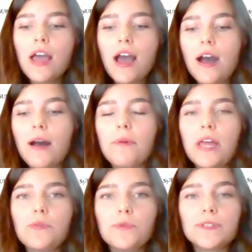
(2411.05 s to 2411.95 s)

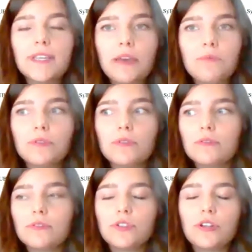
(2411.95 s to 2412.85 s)
and it was able,
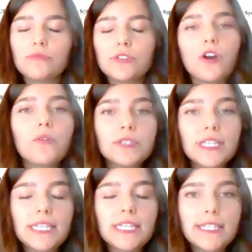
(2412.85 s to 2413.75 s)
to go
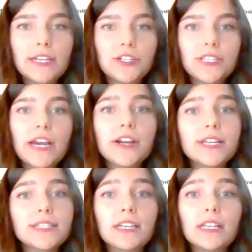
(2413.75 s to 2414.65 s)
into these dangerous
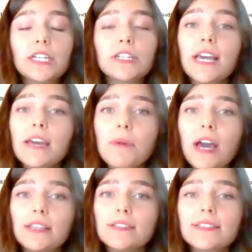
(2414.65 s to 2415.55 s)
areas and clear landmines.